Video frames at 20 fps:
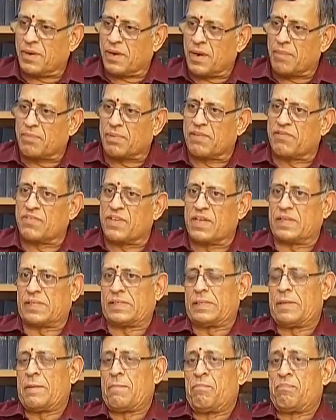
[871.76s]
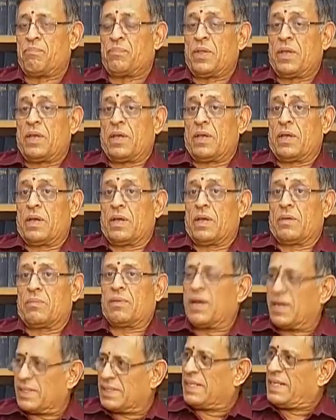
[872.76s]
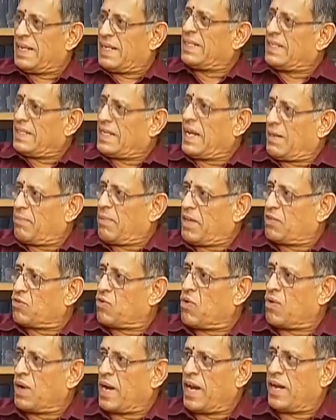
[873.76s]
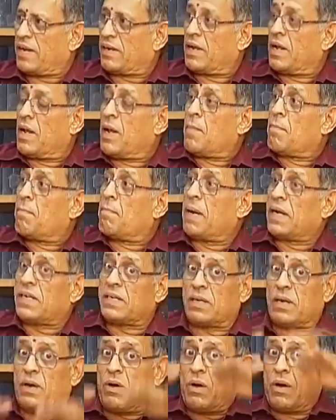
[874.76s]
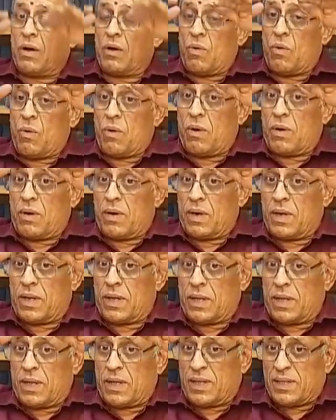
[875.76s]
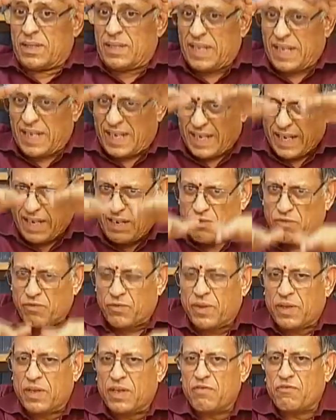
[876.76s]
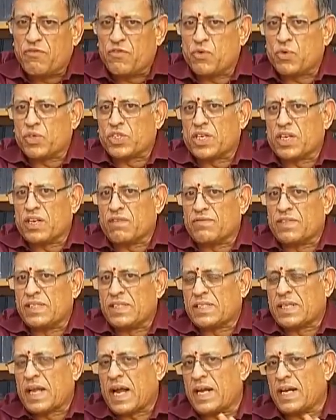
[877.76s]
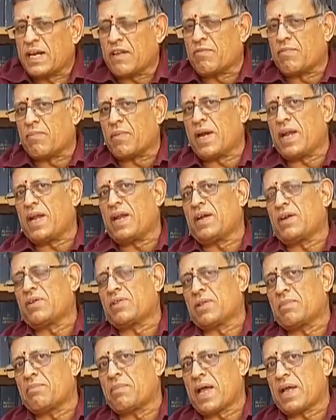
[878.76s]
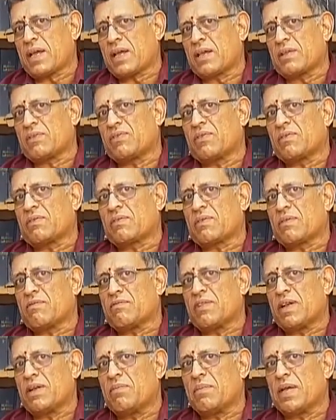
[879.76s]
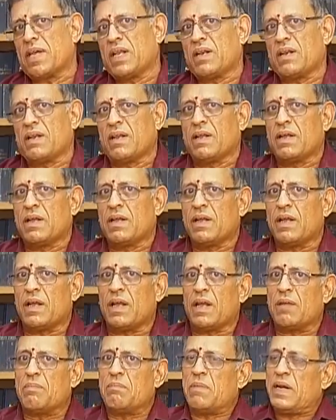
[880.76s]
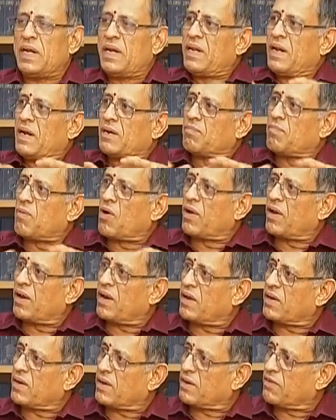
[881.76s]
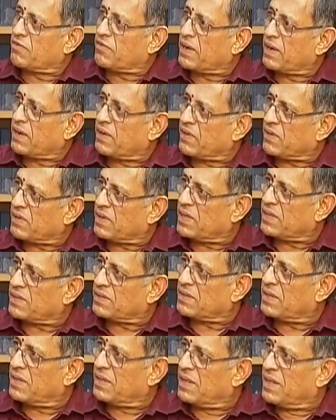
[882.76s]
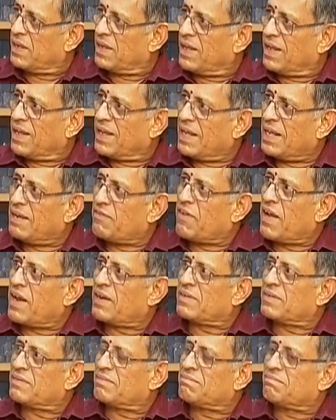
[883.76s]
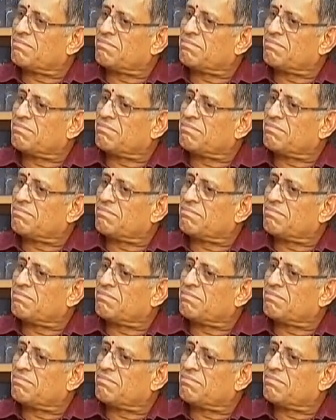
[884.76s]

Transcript: couple of years, because it doesn't take place overnight. But the infusion of this kind of money into the banking system will mean immediate moderation of interest rates. In fact,